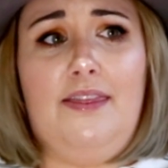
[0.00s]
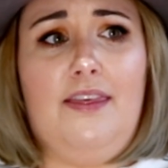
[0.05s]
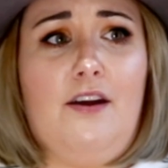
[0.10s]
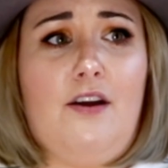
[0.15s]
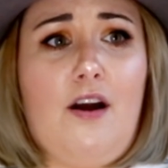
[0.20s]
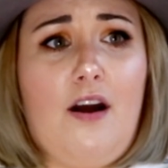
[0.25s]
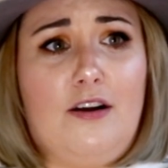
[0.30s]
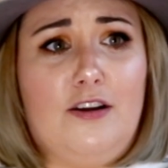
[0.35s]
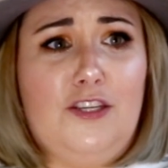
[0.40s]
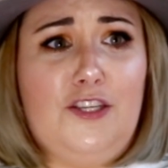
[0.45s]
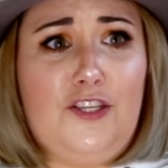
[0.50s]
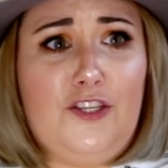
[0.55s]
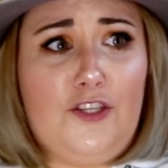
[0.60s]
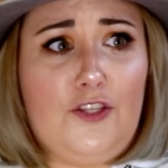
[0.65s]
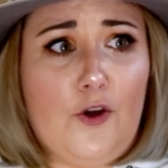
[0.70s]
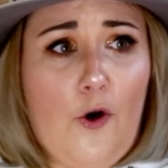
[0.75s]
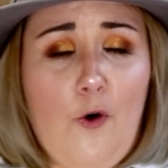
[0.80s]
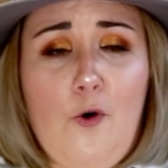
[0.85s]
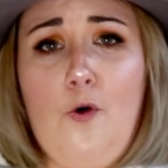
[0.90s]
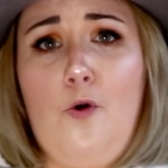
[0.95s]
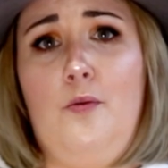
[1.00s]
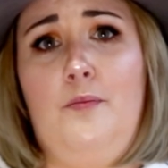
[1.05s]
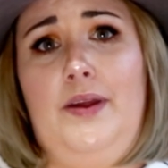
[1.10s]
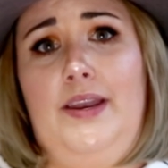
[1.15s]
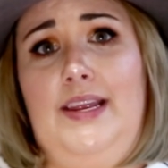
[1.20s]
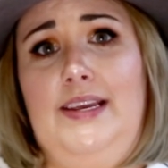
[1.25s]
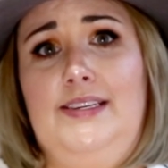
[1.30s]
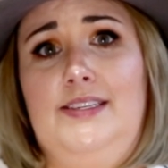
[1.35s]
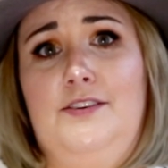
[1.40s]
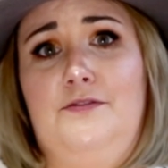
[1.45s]
there are so
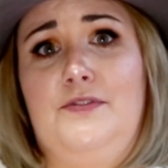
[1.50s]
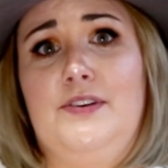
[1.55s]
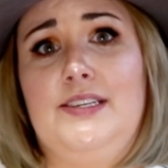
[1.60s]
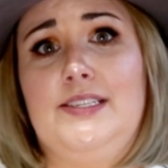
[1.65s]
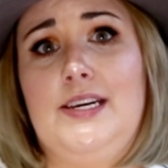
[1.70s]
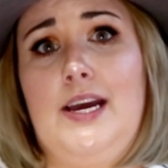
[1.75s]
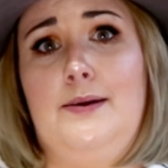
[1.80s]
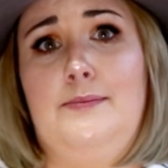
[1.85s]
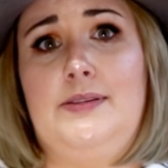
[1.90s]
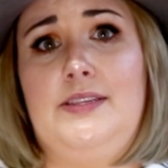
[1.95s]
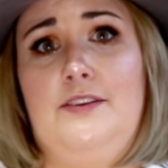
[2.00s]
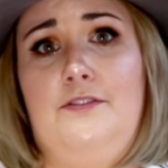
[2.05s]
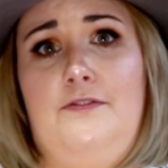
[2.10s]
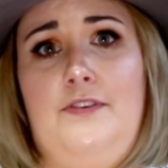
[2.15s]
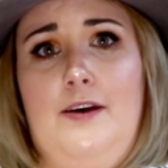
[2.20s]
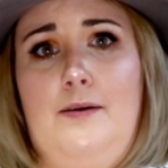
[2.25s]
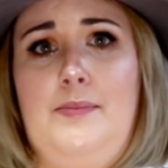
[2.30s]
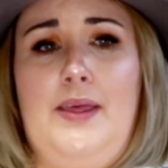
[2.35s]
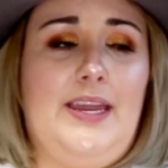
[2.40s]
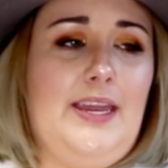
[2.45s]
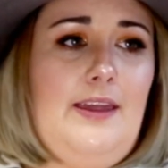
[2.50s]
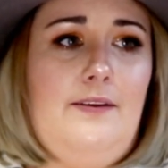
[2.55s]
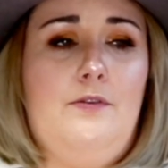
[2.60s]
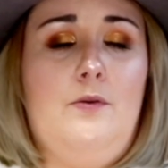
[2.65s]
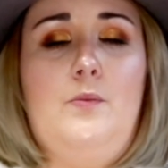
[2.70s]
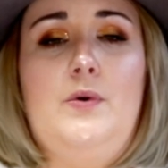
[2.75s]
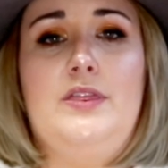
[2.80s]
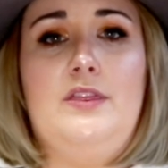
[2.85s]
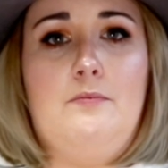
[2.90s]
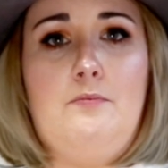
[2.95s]
many different types of film, like
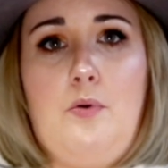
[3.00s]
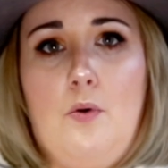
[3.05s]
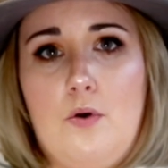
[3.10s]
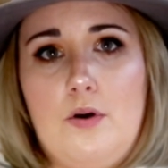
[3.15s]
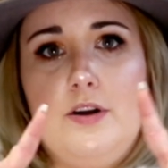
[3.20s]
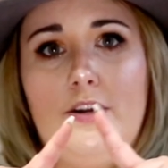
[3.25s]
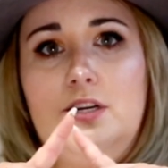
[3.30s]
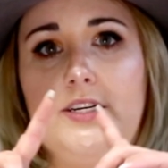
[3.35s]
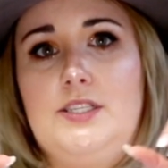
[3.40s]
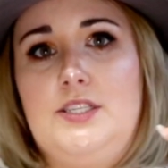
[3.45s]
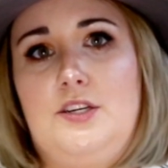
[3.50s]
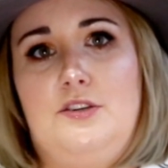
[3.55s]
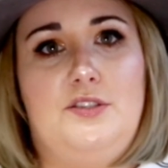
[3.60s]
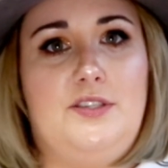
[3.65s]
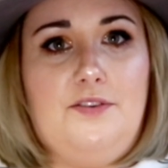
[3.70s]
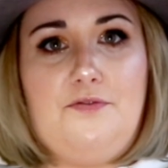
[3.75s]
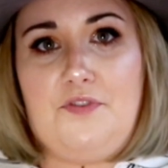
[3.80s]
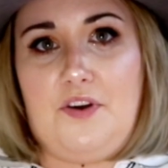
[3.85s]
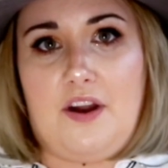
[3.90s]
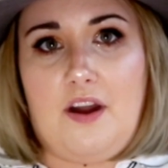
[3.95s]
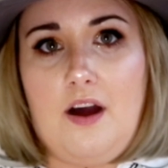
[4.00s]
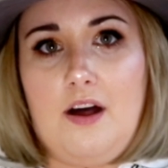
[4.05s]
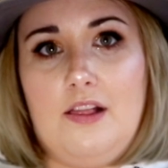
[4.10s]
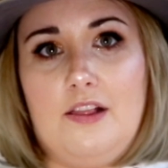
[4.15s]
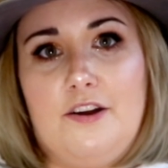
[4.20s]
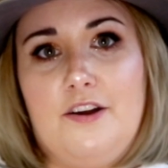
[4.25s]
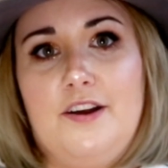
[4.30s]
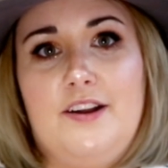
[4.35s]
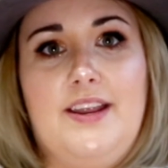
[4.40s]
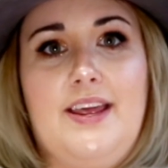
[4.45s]
even when the borders are different
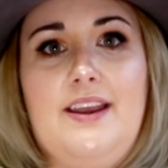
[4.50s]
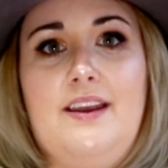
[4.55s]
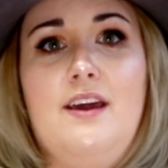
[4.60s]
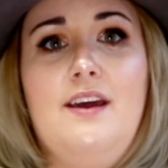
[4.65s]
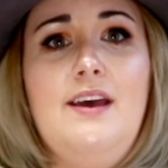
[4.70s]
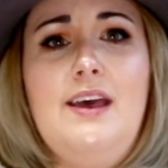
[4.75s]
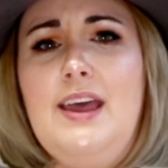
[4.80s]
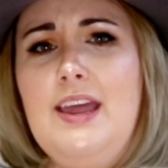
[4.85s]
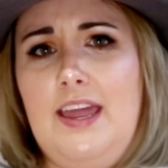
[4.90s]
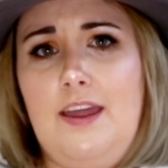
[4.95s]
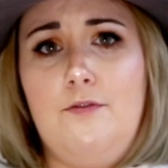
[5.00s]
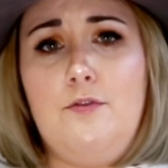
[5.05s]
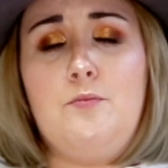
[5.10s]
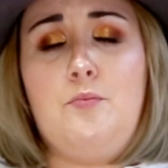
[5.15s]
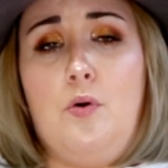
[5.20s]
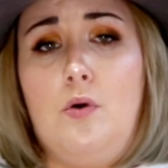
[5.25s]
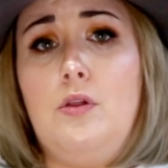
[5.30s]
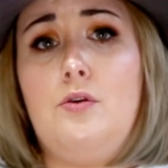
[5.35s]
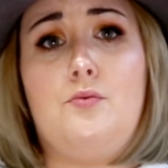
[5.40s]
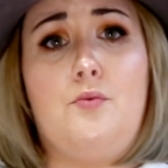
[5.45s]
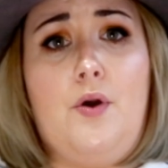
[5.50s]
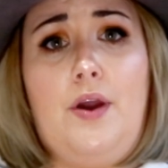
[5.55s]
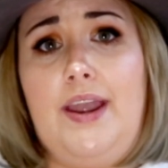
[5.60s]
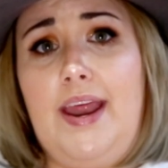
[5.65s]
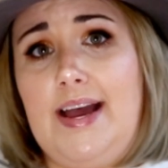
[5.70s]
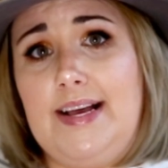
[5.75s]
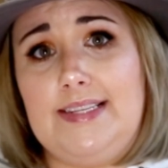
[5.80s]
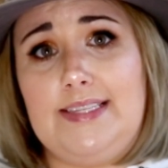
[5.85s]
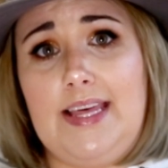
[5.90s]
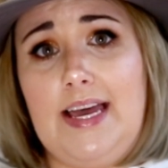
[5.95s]
colored, and even Polaroid
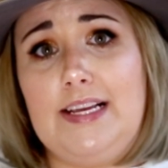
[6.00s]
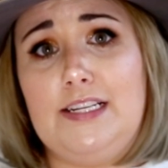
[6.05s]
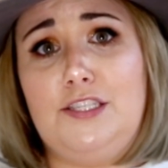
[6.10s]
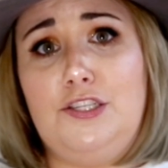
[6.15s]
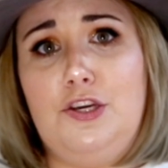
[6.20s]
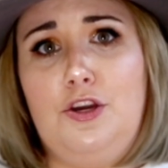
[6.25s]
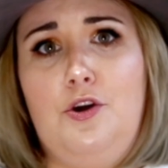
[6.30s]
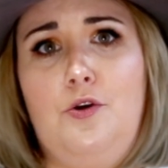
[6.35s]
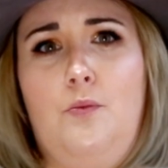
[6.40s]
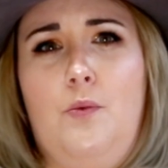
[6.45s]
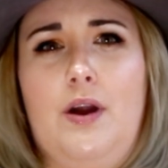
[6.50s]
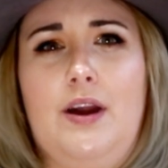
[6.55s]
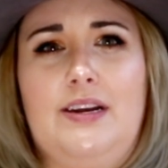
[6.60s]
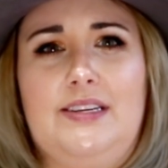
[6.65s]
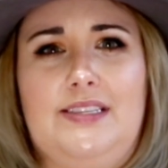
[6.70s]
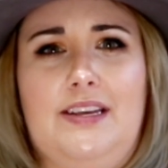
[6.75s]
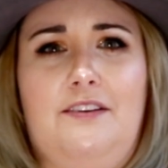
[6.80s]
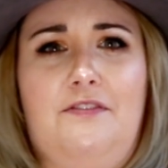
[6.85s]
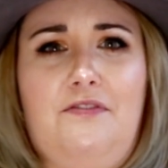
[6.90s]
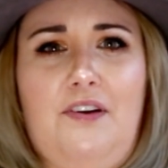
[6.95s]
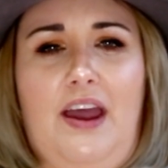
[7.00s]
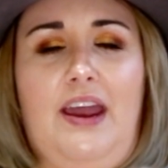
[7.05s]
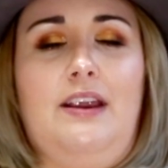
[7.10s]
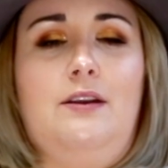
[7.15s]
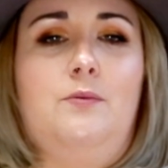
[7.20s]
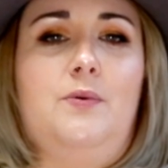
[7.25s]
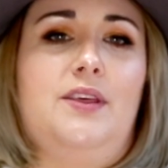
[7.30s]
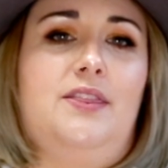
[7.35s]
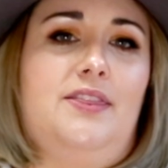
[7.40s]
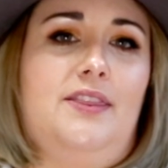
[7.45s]
has that too, whereas I
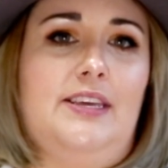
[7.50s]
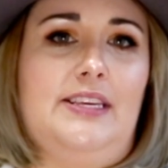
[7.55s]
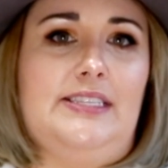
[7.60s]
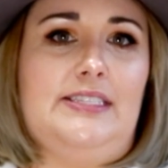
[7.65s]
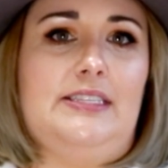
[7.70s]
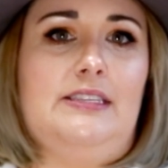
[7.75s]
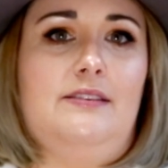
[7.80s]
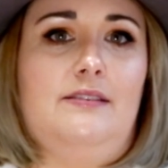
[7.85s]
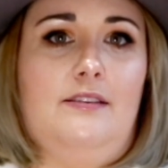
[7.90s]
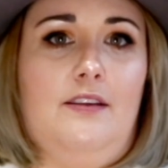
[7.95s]
find with this,